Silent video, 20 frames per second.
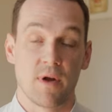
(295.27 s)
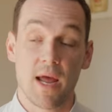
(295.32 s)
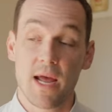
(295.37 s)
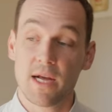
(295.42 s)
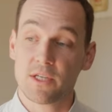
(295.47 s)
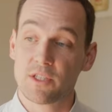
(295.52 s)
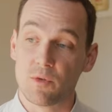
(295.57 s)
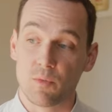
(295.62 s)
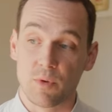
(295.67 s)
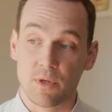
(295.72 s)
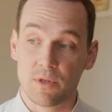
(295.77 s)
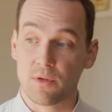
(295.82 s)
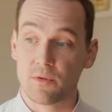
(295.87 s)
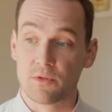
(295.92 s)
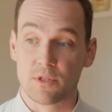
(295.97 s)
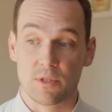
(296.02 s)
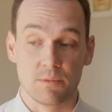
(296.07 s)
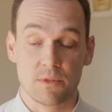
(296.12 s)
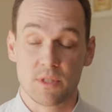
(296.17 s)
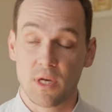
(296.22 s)
And I actually went
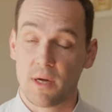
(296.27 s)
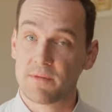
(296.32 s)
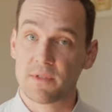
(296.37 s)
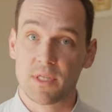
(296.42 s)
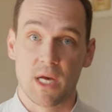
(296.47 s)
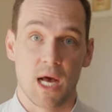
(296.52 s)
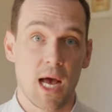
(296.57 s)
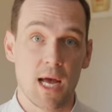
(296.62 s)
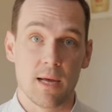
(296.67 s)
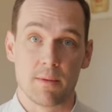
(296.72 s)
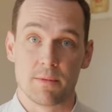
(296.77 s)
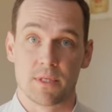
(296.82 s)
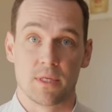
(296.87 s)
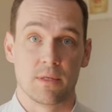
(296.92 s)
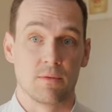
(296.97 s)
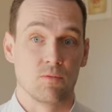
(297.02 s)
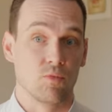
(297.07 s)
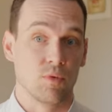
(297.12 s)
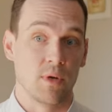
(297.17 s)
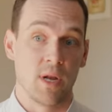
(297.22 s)
through some tough times
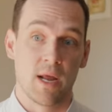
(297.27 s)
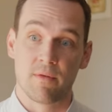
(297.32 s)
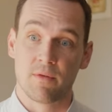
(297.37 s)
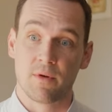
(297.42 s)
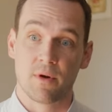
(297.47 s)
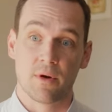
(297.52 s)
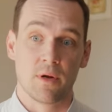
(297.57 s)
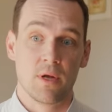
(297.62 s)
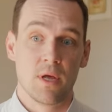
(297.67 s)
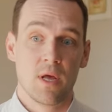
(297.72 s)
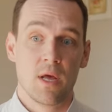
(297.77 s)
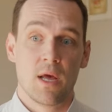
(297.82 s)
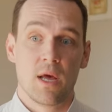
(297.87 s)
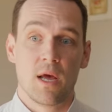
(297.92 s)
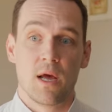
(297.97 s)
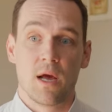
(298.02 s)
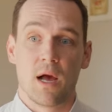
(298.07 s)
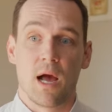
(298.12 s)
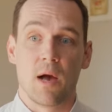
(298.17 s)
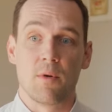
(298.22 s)
and whenever
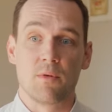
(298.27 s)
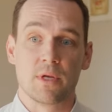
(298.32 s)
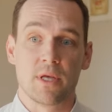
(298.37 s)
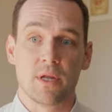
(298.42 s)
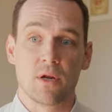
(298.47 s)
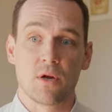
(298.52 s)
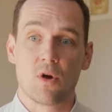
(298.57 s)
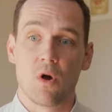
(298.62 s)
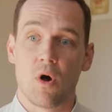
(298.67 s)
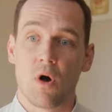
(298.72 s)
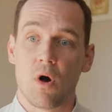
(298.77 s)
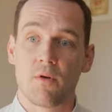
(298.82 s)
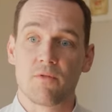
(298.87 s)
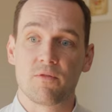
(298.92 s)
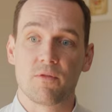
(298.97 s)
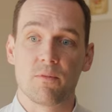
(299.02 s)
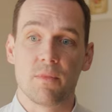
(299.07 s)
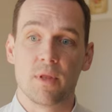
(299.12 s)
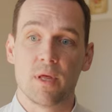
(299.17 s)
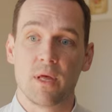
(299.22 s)
I would get a call
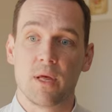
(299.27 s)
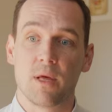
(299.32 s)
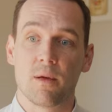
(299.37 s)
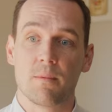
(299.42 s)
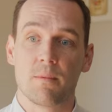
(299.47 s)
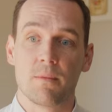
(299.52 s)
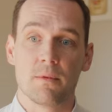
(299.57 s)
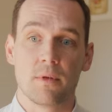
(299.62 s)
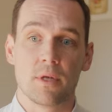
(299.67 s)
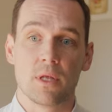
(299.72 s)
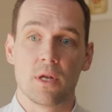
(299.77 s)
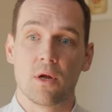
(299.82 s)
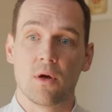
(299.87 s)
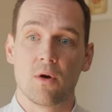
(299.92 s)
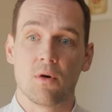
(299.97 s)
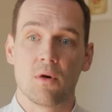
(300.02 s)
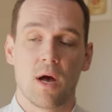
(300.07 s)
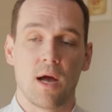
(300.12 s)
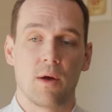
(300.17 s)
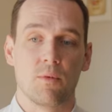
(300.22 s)
from them, you
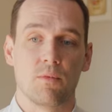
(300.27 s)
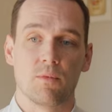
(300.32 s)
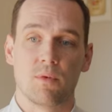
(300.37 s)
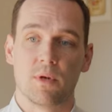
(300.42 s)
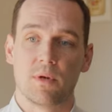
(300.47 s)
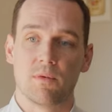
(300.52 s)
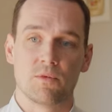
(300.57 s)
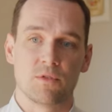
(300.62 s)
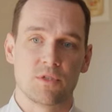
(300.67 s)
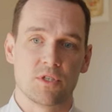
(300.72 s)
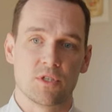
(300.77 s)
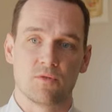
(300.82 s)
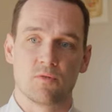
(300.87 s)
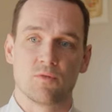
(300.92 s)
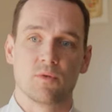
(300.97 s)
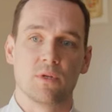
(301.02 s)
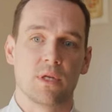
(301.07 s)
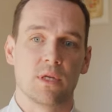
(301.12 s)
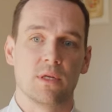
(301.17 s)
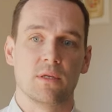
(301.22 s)
know, I, it was just
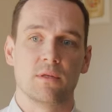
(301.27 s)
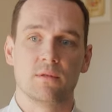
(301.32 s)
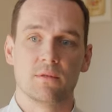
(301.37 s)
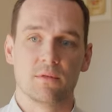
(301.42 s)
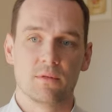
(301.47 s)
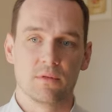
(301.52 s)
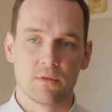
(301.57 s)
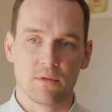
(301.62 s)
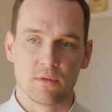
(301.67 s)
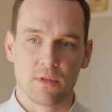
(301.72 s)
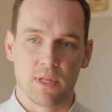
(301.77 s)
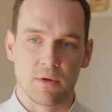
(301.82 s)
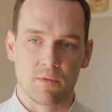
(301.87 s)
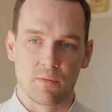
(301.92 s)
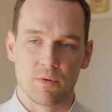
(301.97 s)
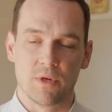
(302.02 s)
really like